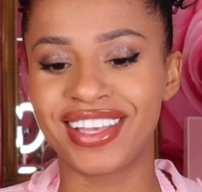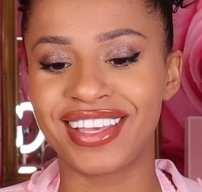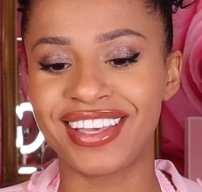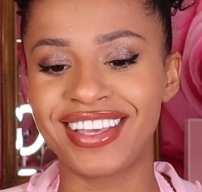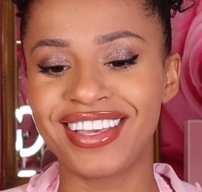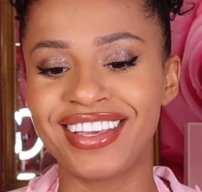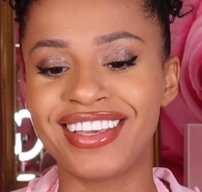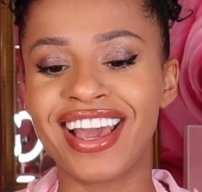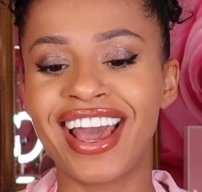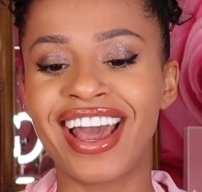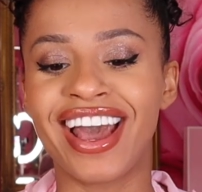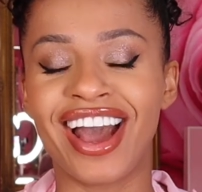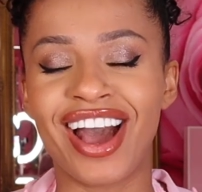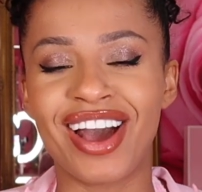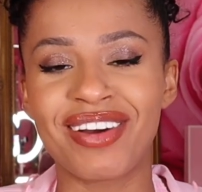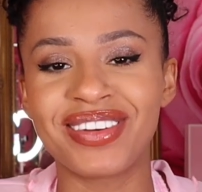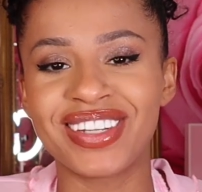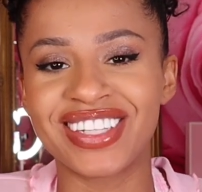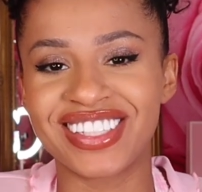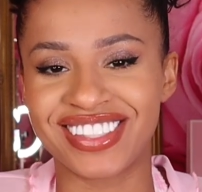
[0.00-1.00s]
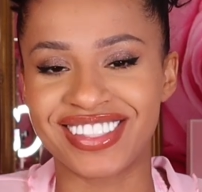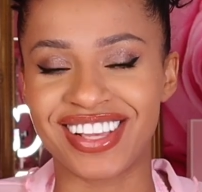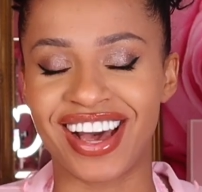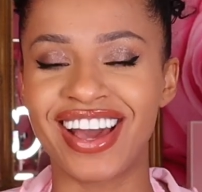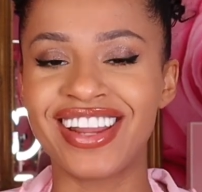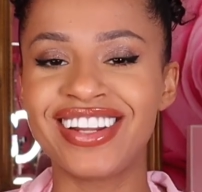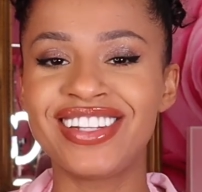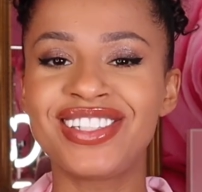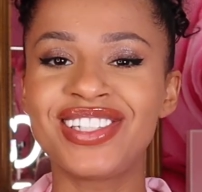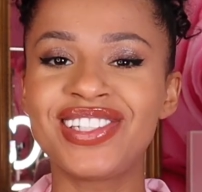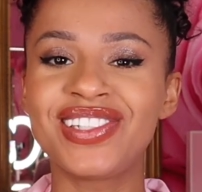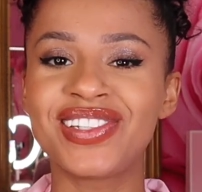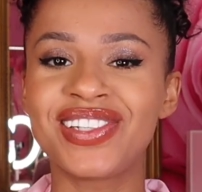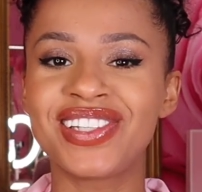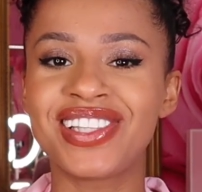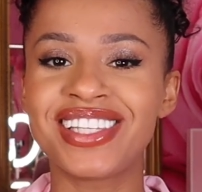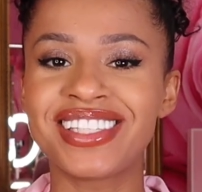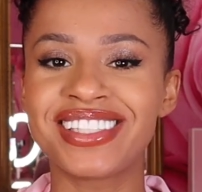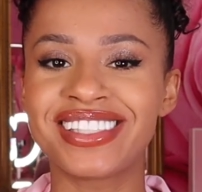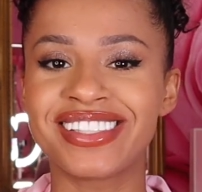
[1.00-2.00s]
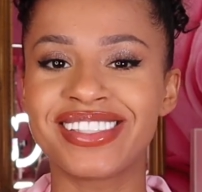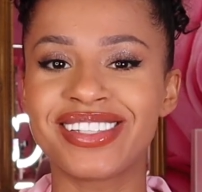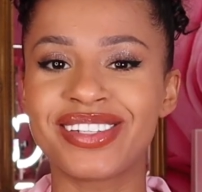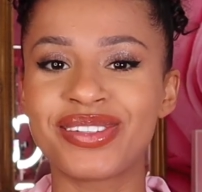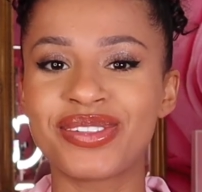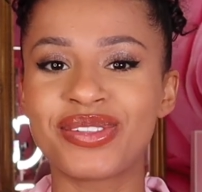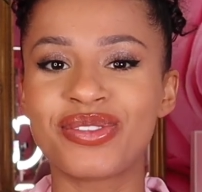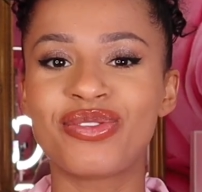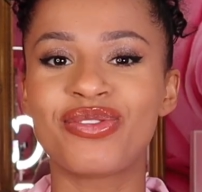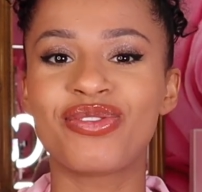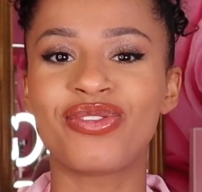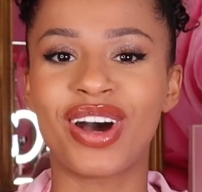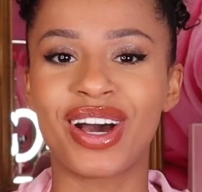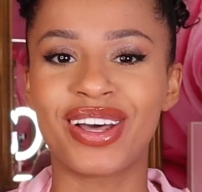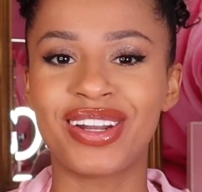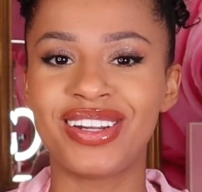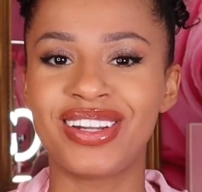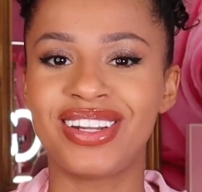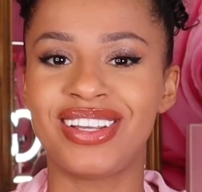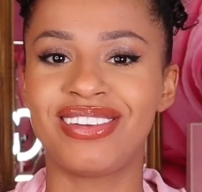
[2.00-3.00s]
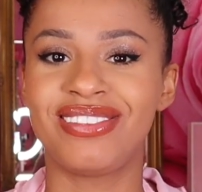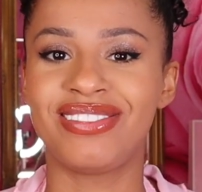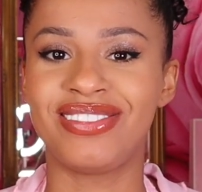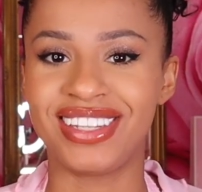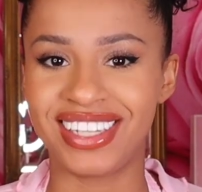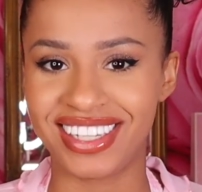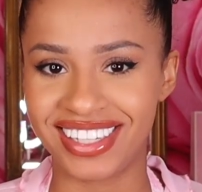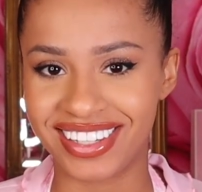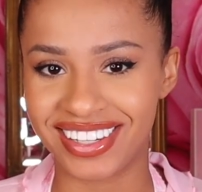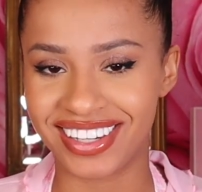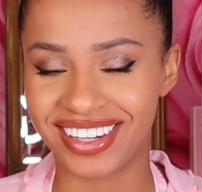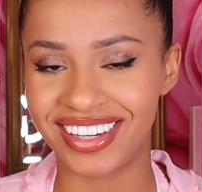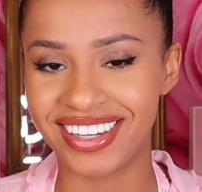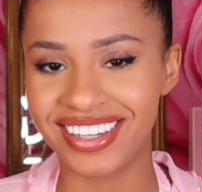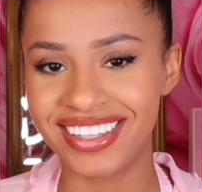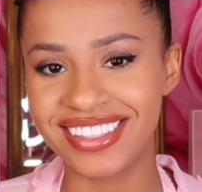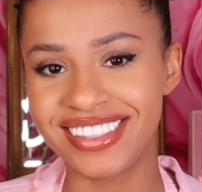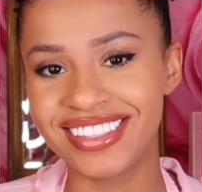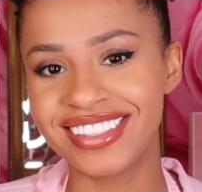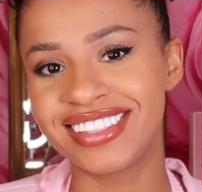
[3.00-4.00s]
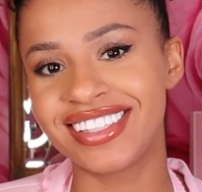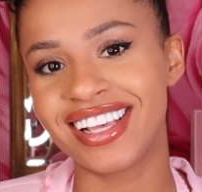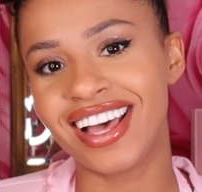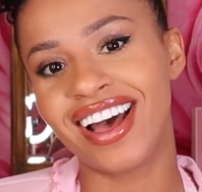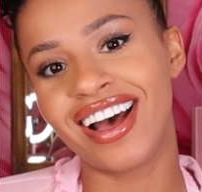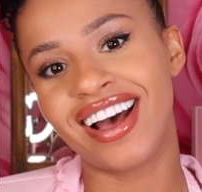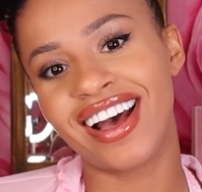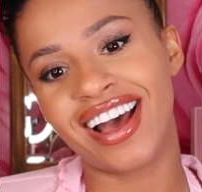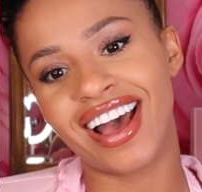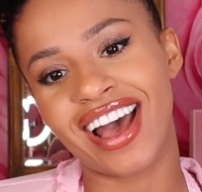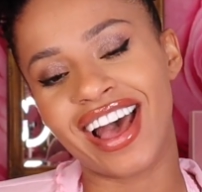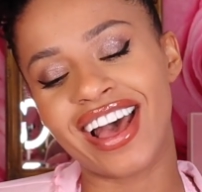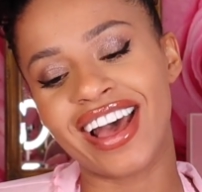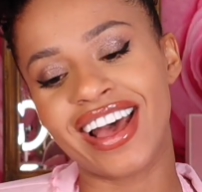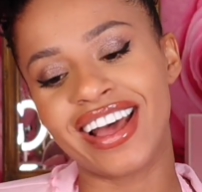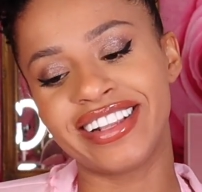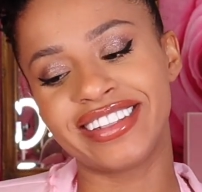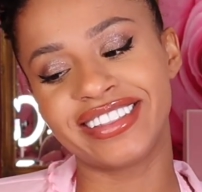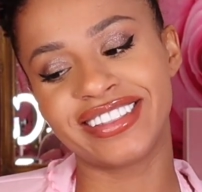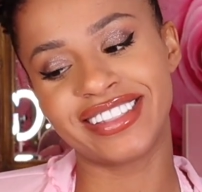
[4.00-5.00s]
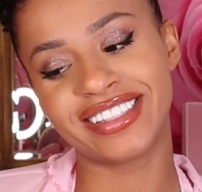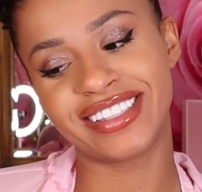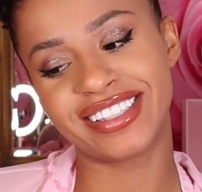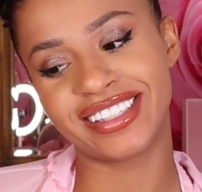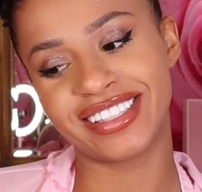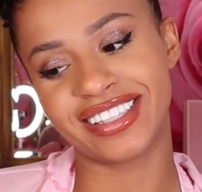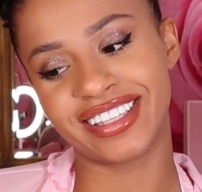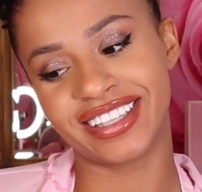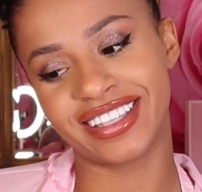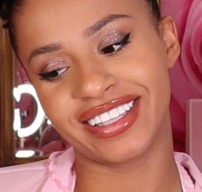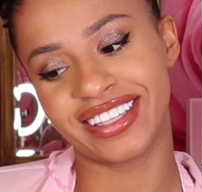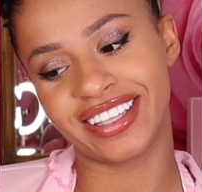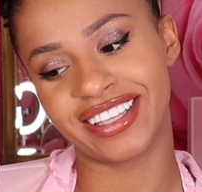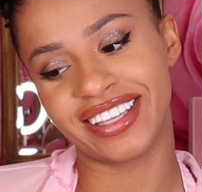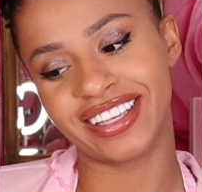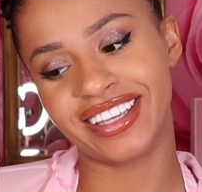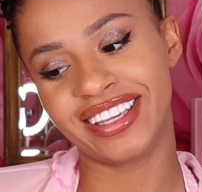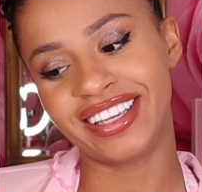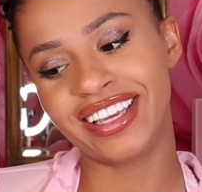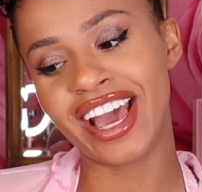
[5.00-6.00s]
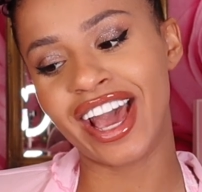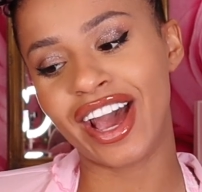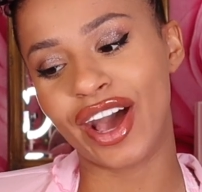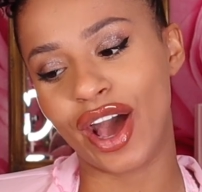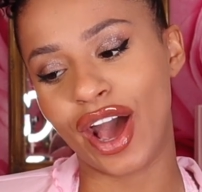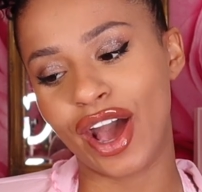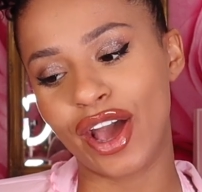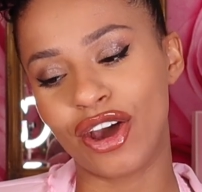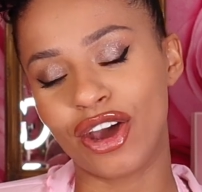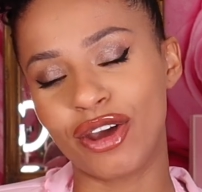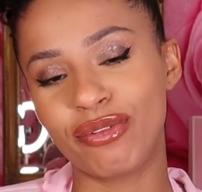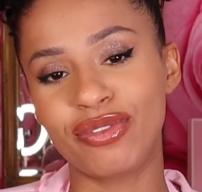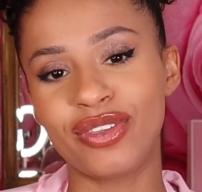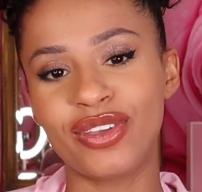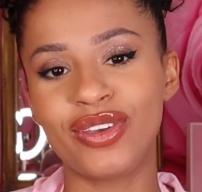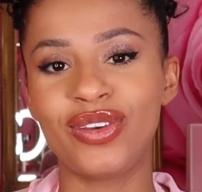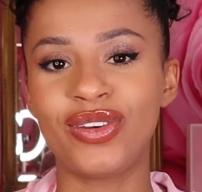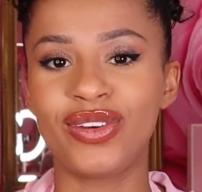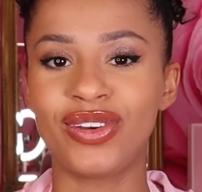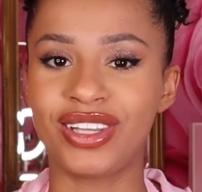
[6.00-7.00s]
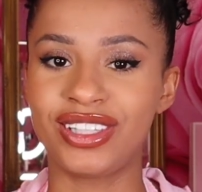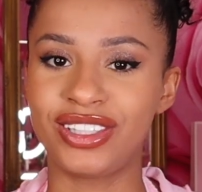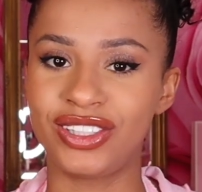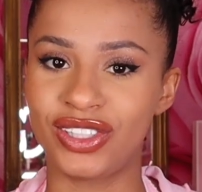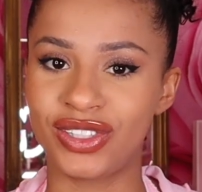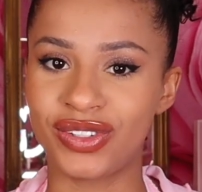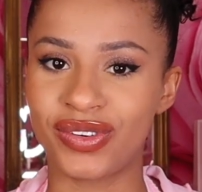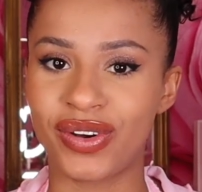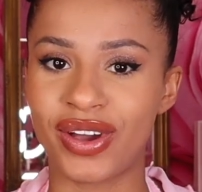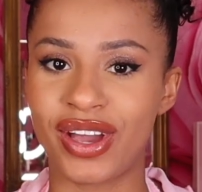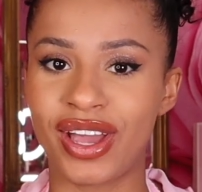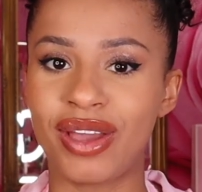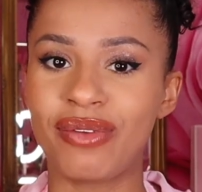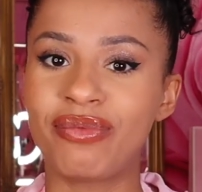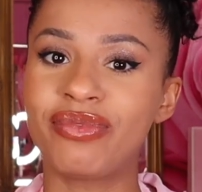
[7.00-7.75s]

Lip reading: yeah, I'm excited to do these little fun videos, and yeah, I hope that you enjoy.